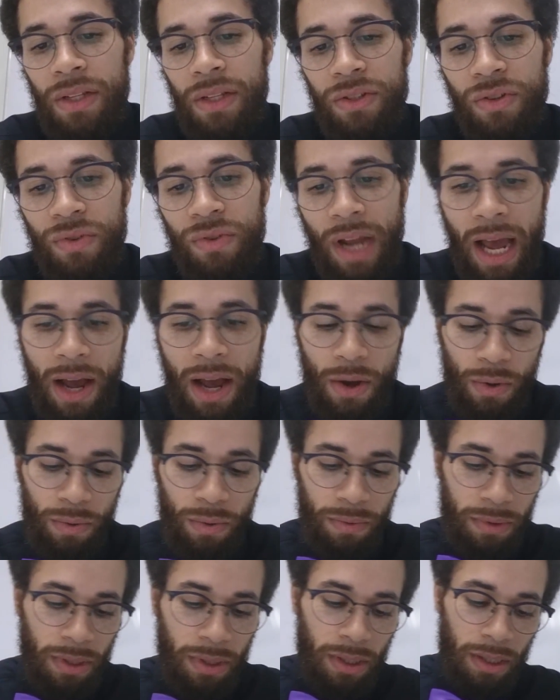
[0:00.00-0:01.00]
So
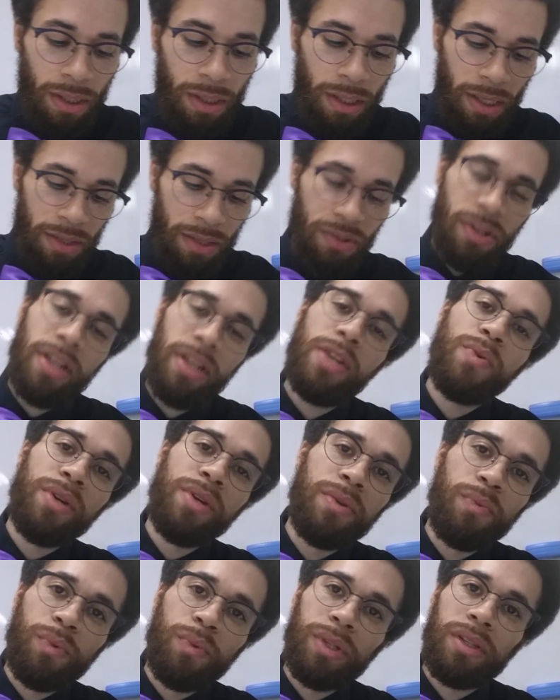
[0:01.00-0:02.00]
now,
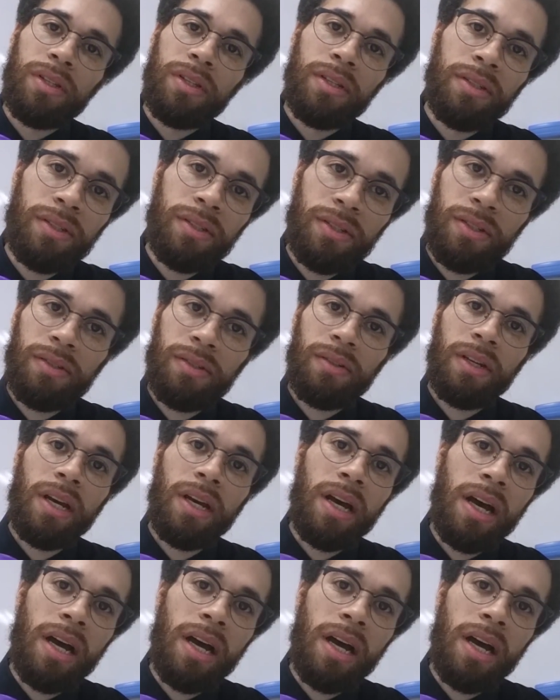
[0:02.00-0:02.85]
continuing with this